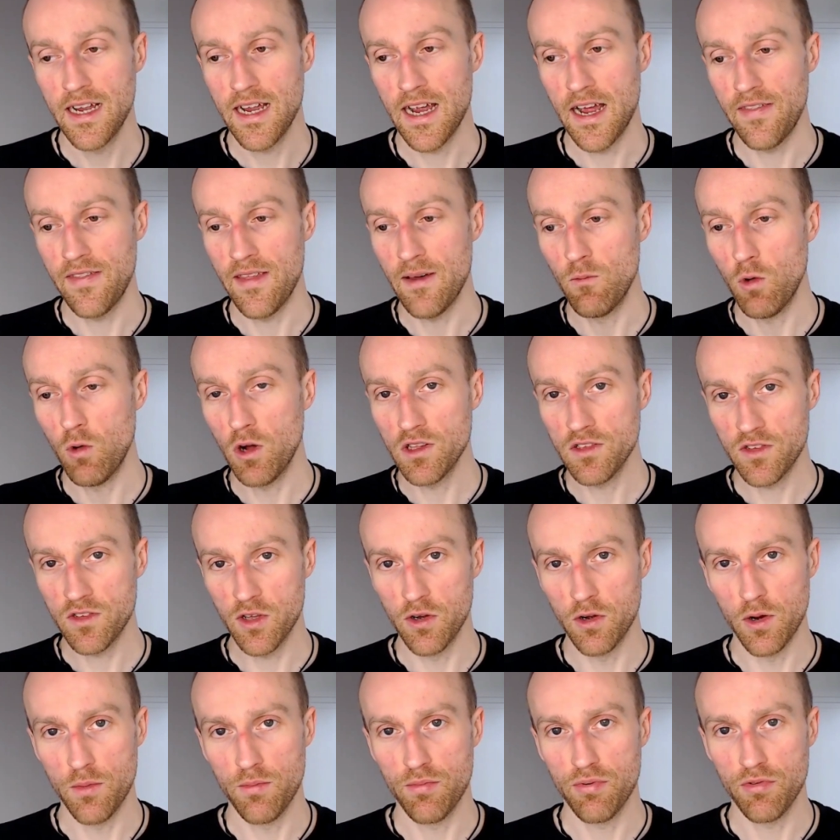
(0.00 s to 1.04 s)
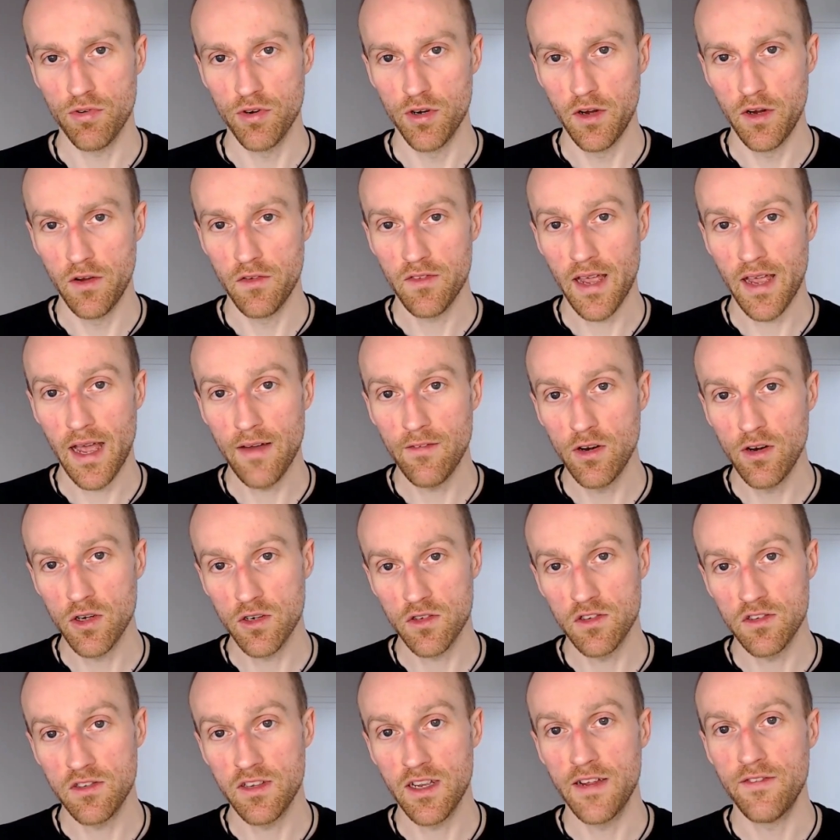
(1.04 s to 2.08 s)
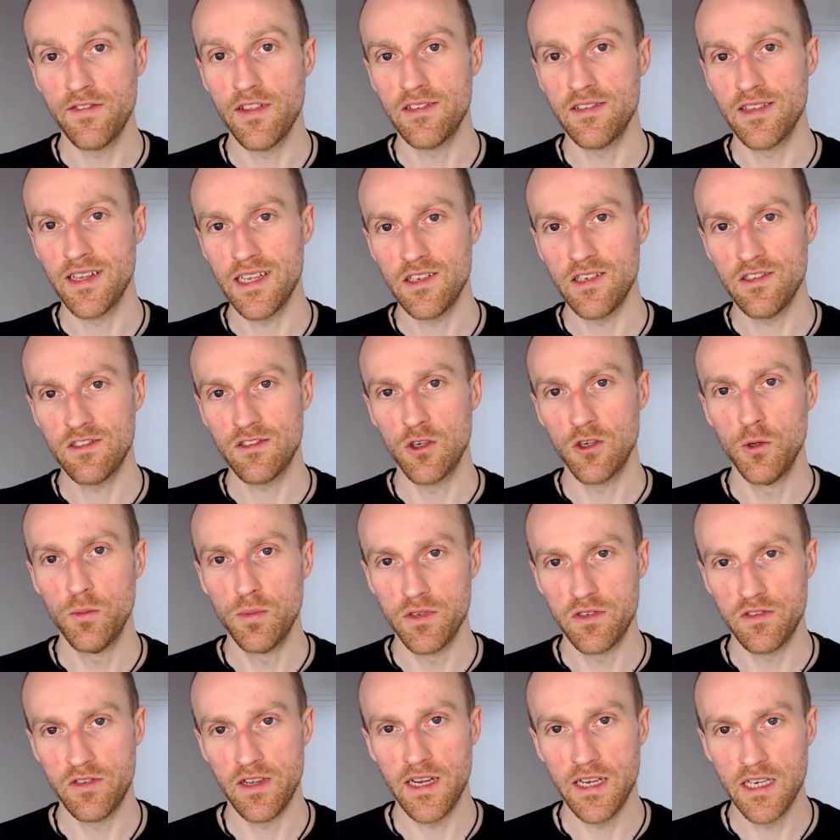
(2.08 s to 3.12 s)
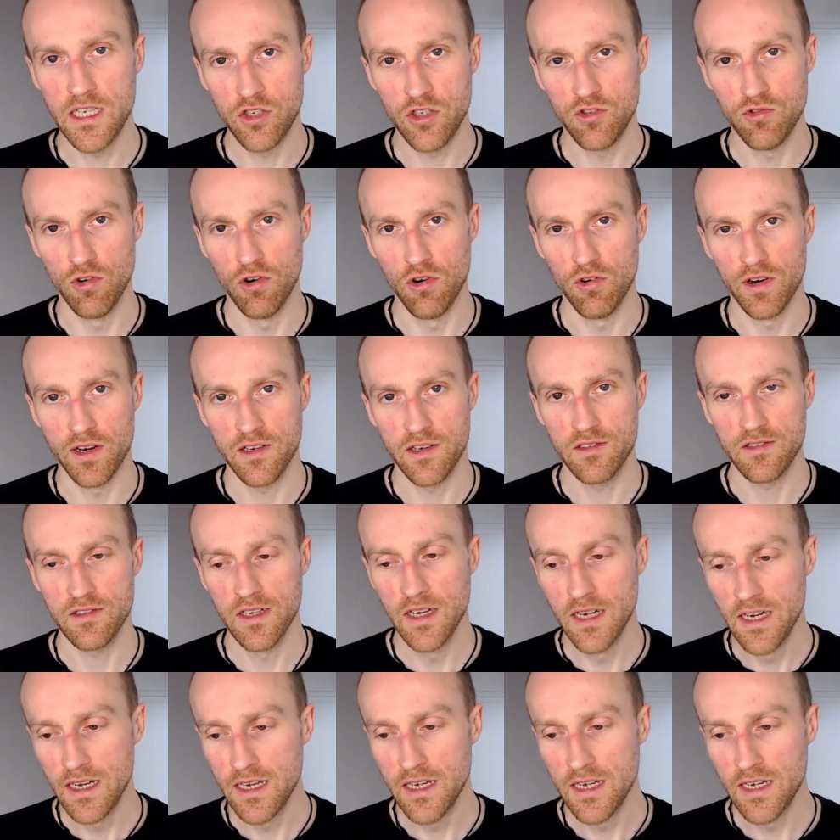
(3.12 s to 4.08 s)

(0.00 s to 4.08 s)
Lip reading: and then once they're approved, have a look to see if there's any superseded drawings.